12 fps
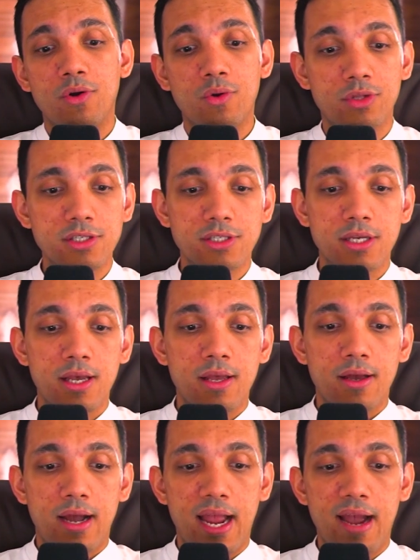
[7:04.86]
know this,
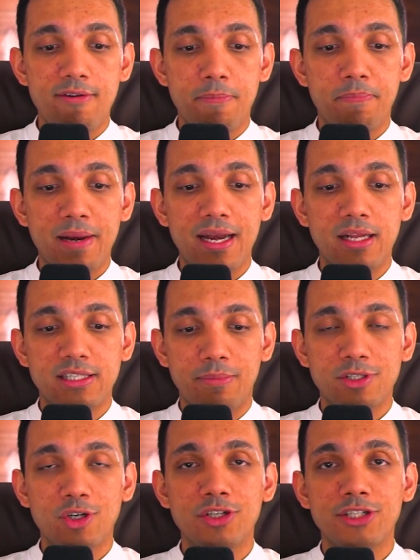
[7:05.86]
I have a playlist. I'm
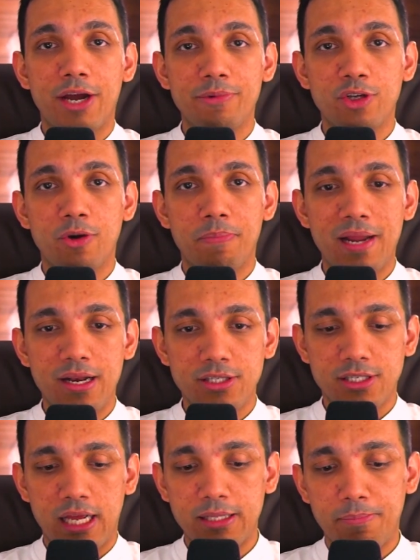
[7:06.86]
just going to share with you a
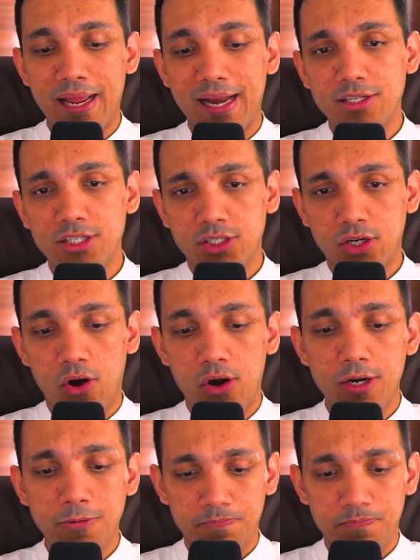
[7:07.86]
playlist, and the playlist is called